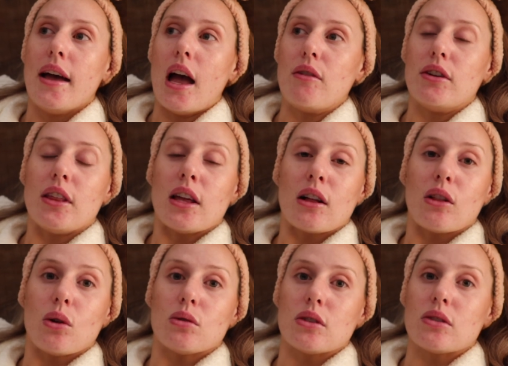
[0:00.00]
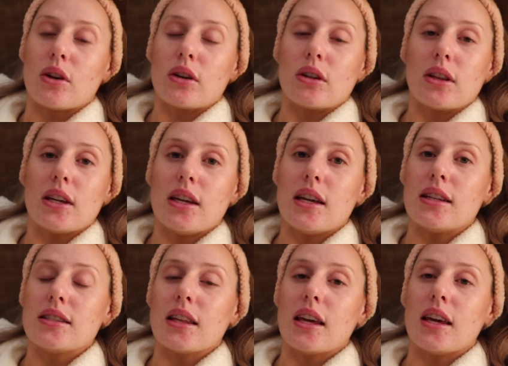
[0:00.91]
Everything closes early.
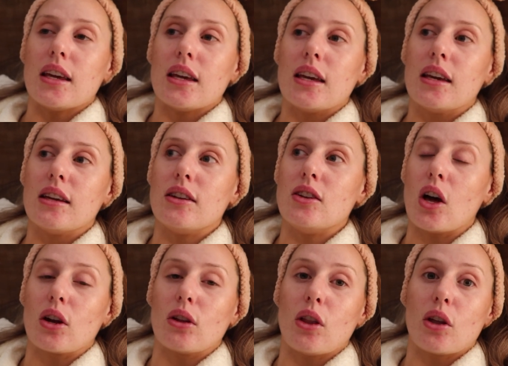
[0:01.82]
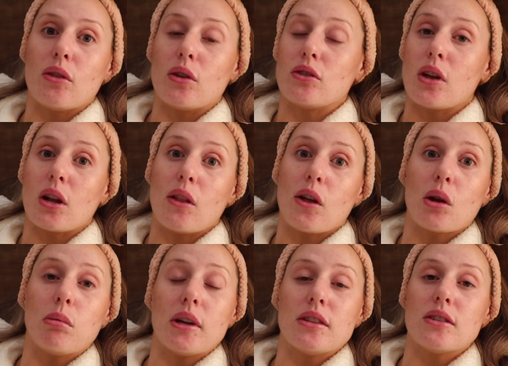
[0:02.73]
It's like there's not a lot
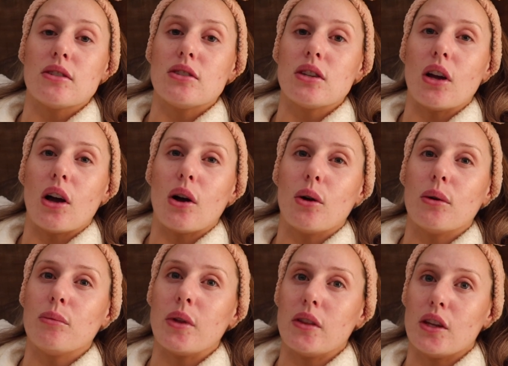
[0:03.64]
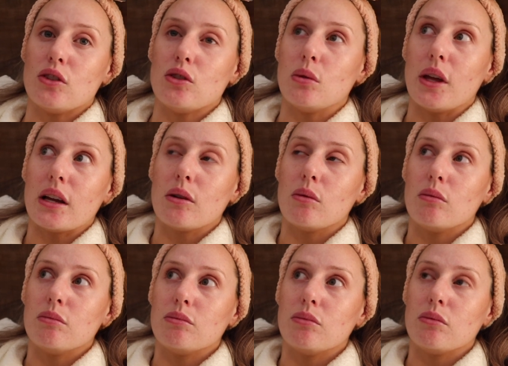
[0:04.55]
of places to go unless you like
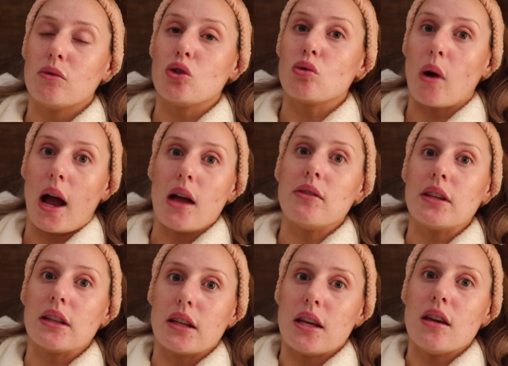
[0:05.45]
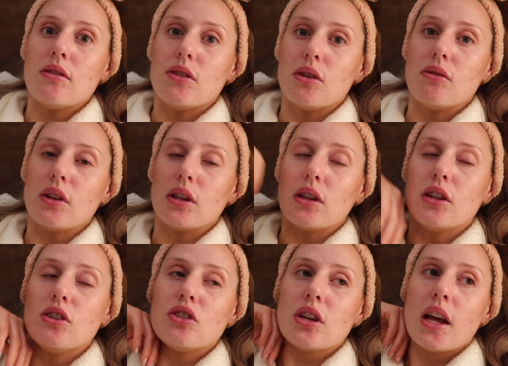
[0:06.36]
drive and leave the
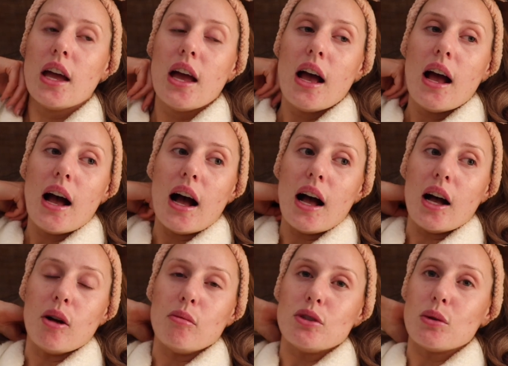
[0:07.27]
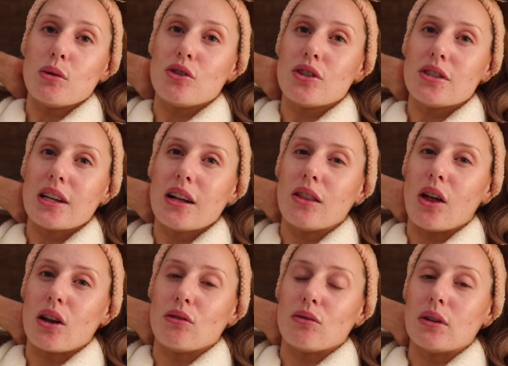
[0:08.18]
village. So it's just like a
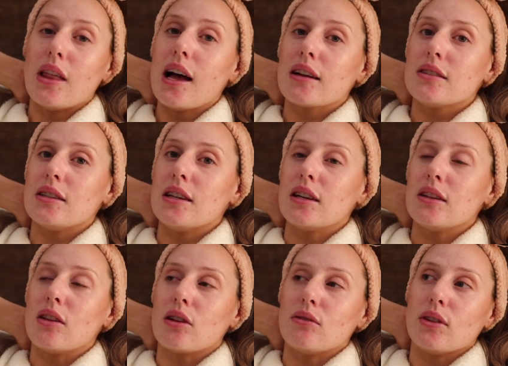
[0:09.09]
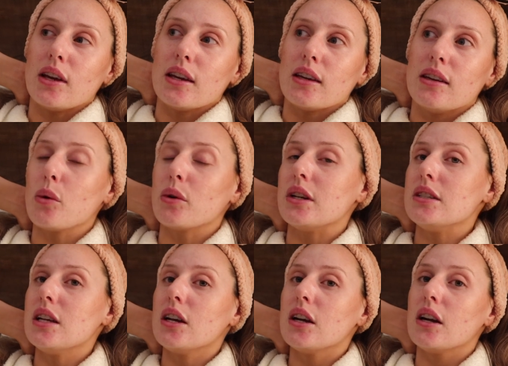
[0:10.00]
lot of relaxing, a lot of like going to
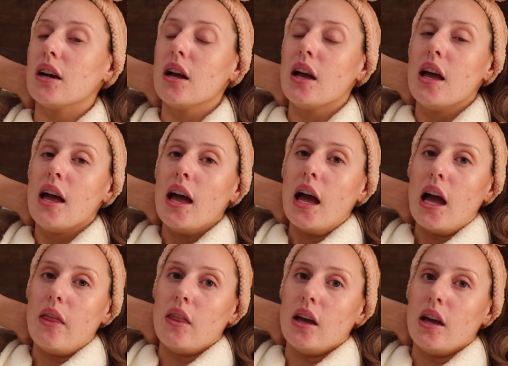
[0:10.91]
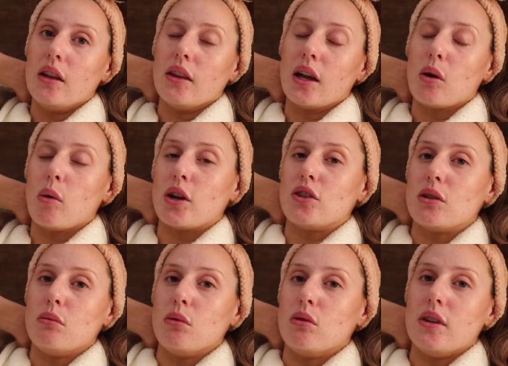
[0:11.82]
dinner and then like
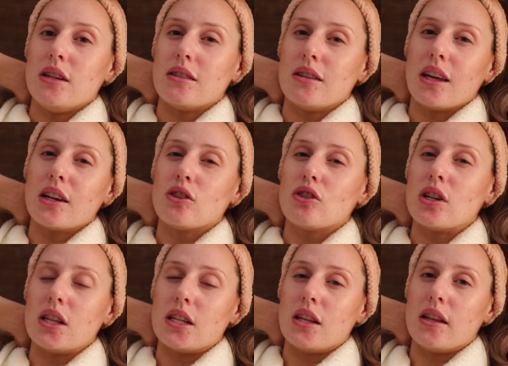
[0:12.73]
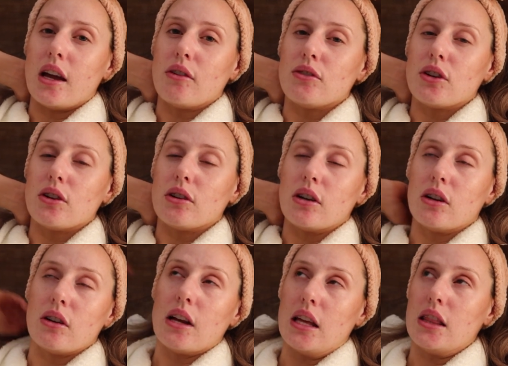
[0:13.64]
watching movies and like chilling in
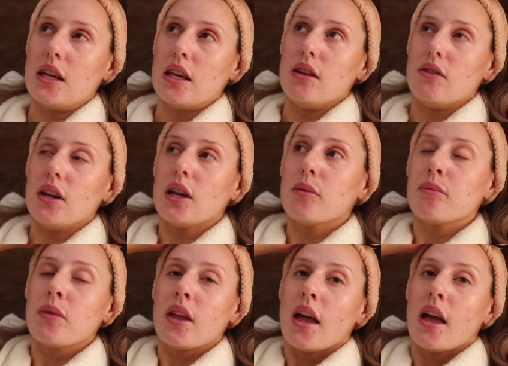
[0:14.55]
the evening.